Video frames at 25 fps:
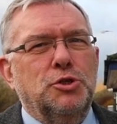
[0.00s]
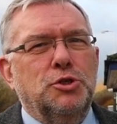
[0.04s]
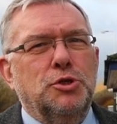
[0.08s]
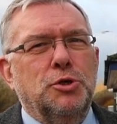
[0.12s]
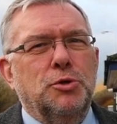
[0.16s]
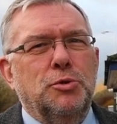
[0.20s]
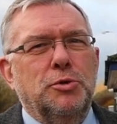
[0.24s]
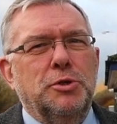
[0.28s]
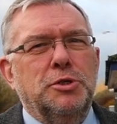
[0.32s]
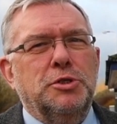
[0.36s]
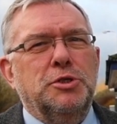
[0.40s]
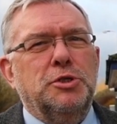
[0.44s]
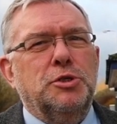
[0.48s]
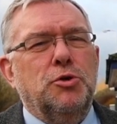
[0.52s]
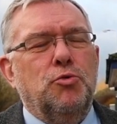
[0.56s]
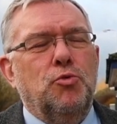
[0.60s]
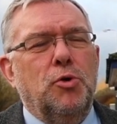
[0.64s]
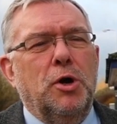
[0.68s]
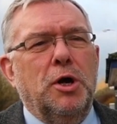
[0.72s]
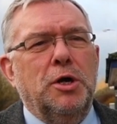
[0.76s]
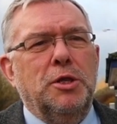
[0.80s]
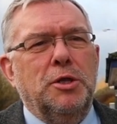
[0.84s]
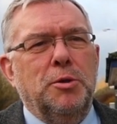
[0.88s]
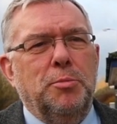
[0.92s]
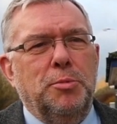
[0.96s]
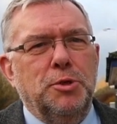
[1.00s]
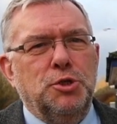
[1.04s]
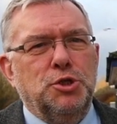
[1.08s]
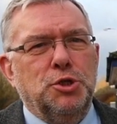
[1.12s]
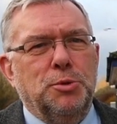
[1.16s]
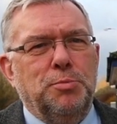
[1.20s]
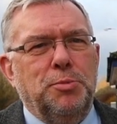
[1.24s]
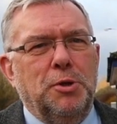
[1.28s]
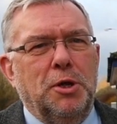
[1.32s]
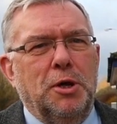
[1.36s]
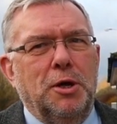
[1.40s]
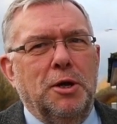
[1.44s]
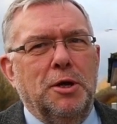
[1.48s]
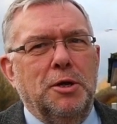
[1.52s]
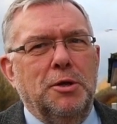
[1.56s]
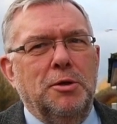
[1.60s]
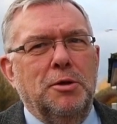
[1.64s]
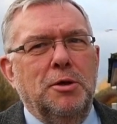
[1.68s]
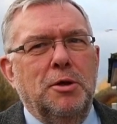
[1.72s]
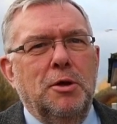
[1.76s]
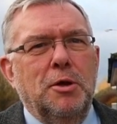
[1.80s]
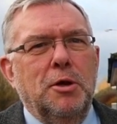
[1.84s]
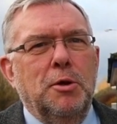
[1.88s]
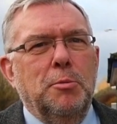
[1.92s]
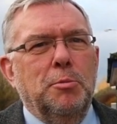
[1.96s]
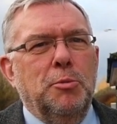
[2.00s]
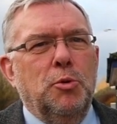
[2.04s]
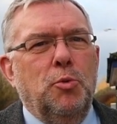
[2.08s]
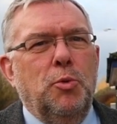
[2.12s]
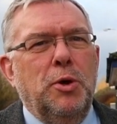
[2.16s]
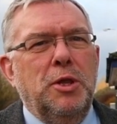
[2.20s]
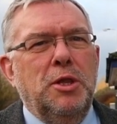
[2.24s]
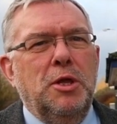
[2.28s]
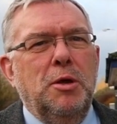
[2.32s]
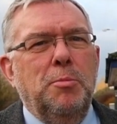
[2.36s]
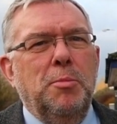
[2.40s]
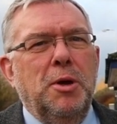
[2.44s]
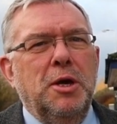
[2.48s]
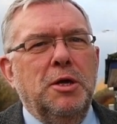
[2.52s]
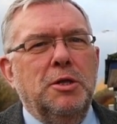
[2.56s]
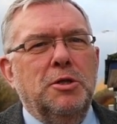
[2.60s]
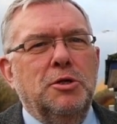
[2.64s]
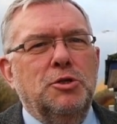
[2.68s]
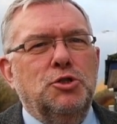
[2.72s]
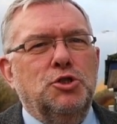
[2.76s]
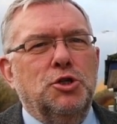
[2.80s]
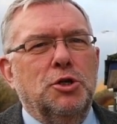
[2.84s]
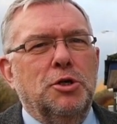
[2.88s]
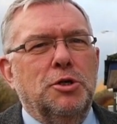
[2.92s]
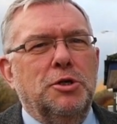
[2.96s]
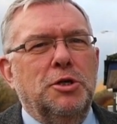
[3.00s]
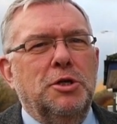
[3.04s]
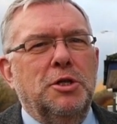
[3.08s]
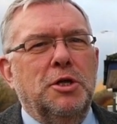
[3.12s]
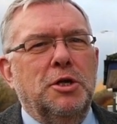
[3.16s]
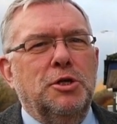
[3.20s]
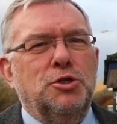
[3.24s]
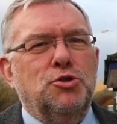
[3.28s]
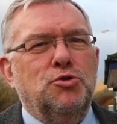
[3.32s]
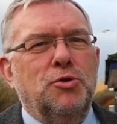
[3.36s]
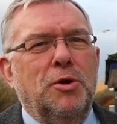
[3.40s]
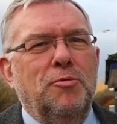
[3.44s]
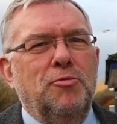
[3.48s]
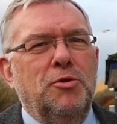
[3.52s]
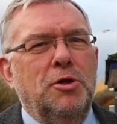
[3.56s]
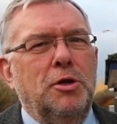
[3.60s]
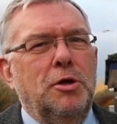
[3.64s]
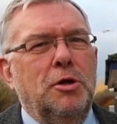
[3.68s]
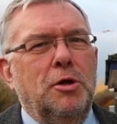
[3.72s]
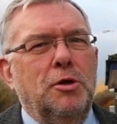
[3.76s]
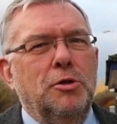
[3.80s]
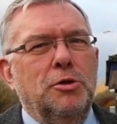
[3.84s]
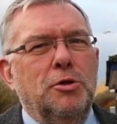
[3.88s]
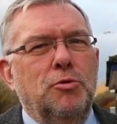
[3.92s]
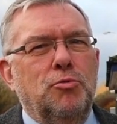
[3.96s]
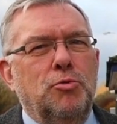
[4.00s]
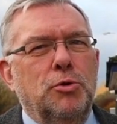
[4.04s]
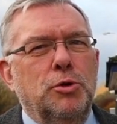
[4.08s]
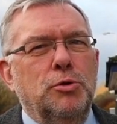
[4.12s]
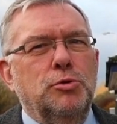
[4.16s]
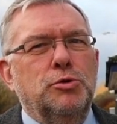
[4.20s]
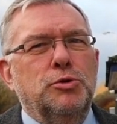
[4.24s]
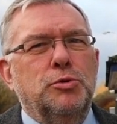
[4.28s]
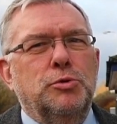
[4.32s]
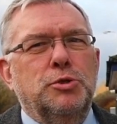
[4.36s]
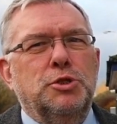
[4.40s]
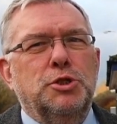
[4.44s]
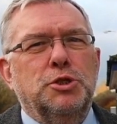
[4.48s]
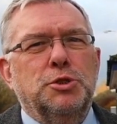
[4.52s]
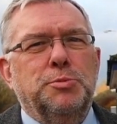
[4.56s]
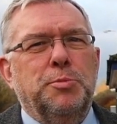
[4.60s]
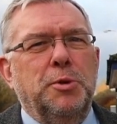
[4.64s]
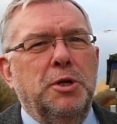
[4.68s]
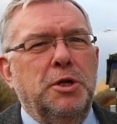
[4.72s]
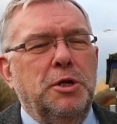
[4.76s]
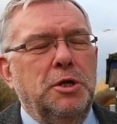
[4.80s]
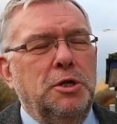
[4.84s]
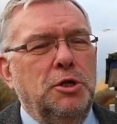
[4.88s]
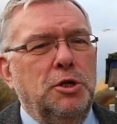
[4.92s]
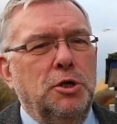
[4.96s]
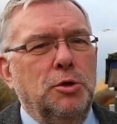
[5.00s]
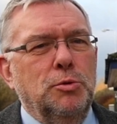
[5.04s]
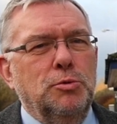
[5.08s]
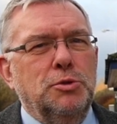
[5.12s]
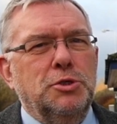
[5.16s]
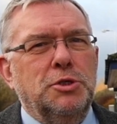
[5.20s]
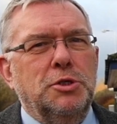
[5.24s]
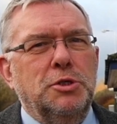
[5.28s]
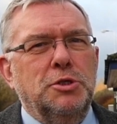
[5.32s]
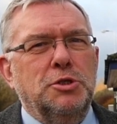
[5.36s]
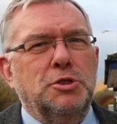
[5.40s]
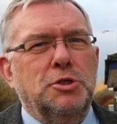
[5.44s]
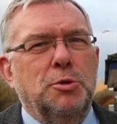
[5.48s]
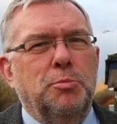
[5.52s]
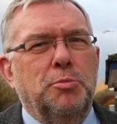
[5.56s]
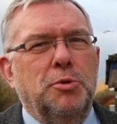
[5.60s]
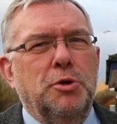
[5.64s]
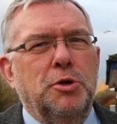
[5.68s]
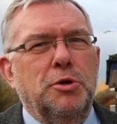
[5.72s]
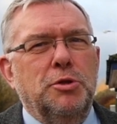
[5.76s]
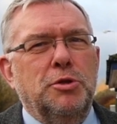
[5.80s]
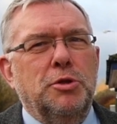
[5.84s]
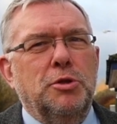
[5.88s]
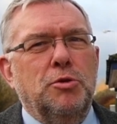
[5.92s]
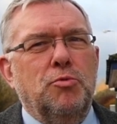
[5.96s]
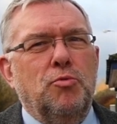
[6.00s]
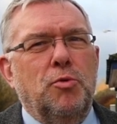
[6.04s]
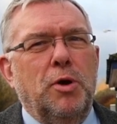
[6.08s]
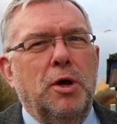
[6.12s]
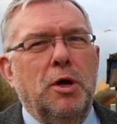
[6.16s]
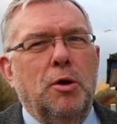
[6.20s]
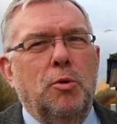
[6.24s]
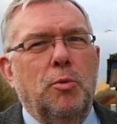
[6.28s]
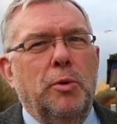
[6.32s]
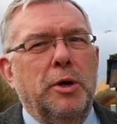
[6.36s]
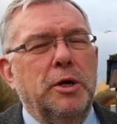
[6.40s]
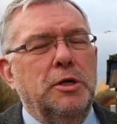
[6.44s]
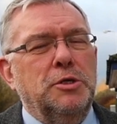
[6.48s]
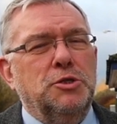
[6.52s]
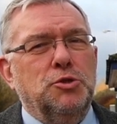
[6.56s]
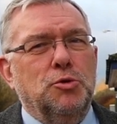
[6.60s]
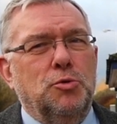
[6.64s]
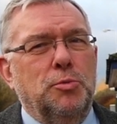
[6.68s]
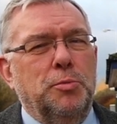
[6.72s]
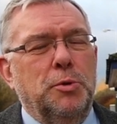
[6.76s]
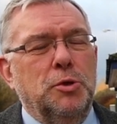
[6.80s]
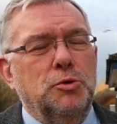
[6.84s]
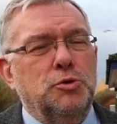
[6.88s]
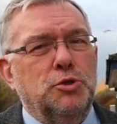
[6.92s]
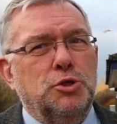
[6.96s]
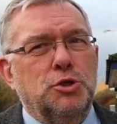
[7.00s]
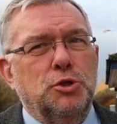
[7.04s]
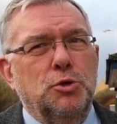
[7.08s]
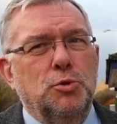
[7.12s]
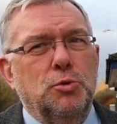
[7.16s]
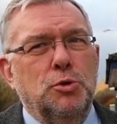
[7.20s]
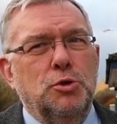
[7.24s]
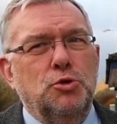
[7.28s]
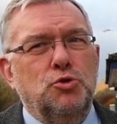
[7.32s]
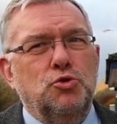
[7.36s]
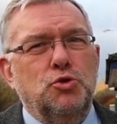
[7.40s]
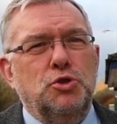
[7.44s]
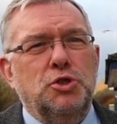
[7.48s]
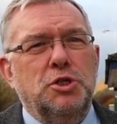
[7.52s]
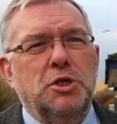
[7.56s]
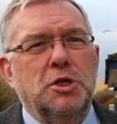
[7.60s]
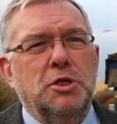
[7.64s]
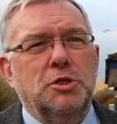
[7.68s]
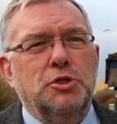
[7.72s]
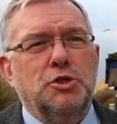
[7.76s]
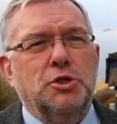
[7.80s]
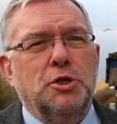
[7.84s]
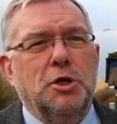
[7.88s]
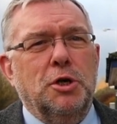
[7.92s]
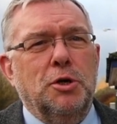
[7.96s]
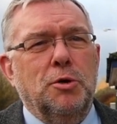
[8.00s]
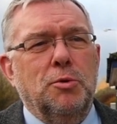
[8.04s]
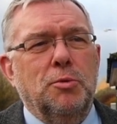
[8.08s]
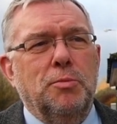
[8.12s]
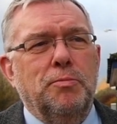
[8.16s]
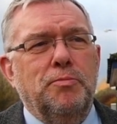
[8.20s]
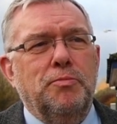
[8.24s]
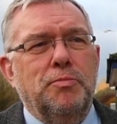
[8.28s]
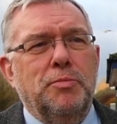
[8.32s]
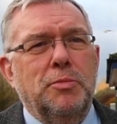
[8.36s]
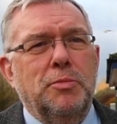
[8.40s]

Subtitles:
and tourists to ride the Bishop Line, but when they make the journey they travel along the route which has been in use since the birth of the railways almost 200 years ago.